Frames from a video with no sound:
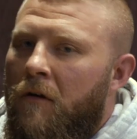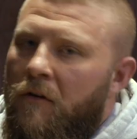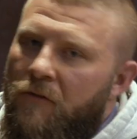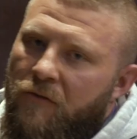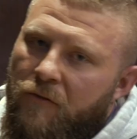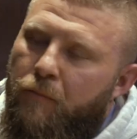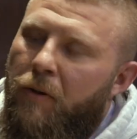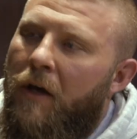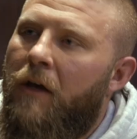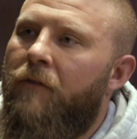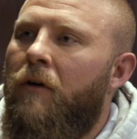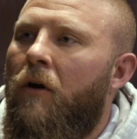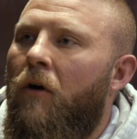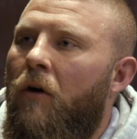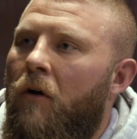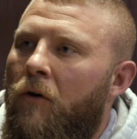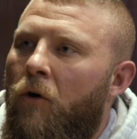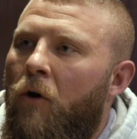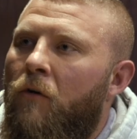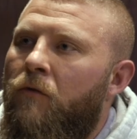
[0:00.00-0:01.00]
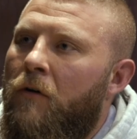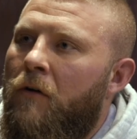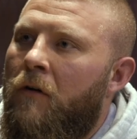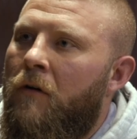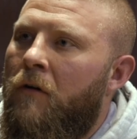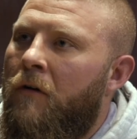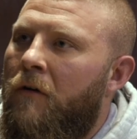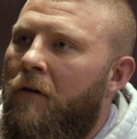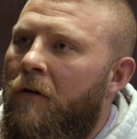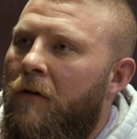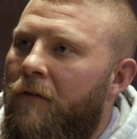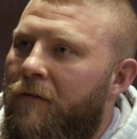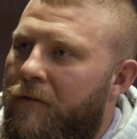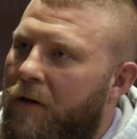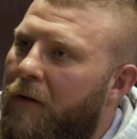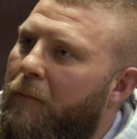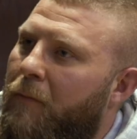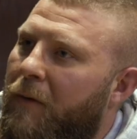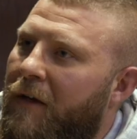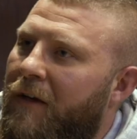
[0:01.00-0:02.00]
Just pivot on over
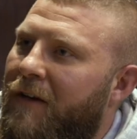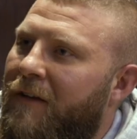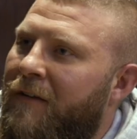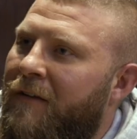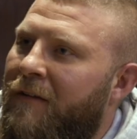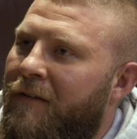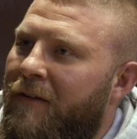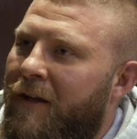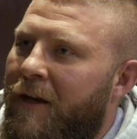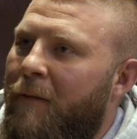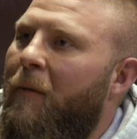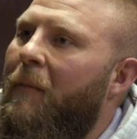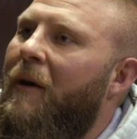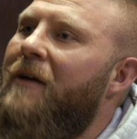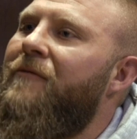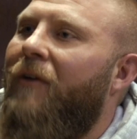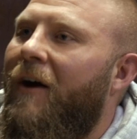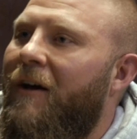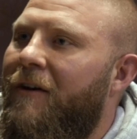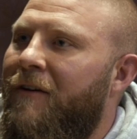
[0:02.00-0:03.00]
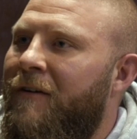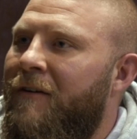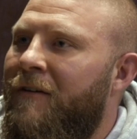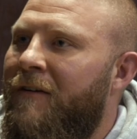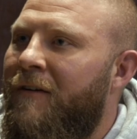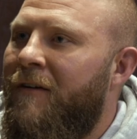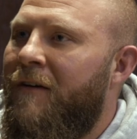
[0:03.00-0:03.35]
to being an MMA fighter.